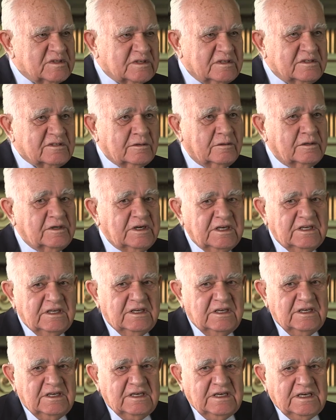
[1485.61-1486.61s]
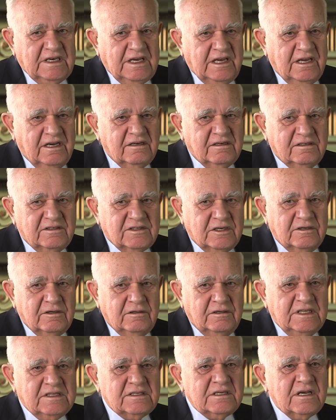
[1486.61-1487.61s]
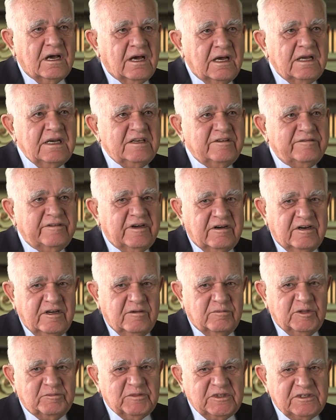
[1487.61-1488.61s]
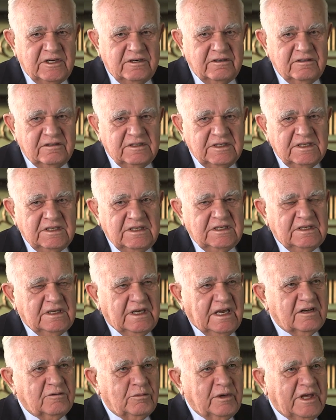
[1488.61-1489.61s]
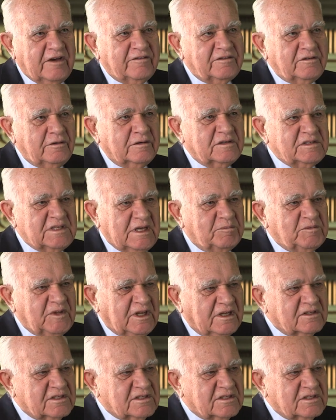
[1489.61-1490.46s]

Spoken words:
and so on. And so it's a highly variable material and we have to accept that.